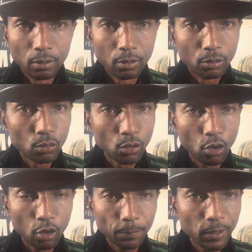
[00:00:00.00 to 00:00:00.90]
New
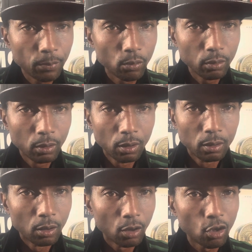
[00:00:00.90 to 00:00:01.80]
York people,
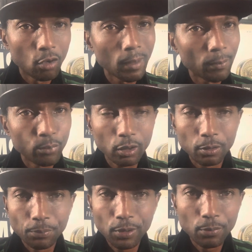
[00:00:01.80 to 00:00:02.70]
all my
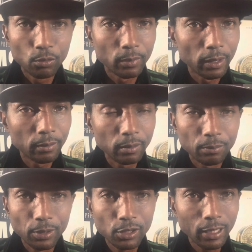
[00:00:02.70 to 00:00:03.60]
Brooklyn people, man.
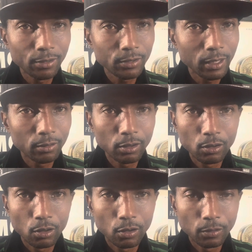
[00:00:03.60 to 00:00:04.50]
Big shouts out to
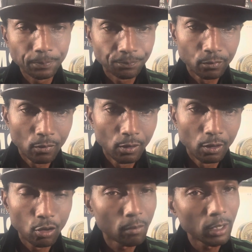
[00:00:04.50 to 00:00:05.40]
y'all.
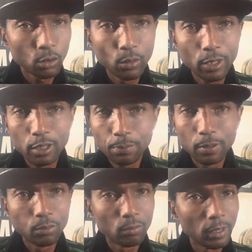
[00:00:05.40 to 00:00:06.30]
All my Queens
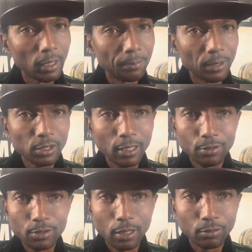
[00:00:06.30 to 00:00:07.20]
people, man. Big
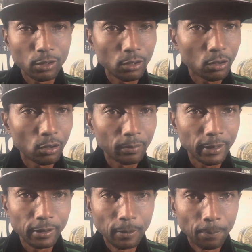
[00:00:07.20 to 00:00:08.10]
shouts out to y'all, man.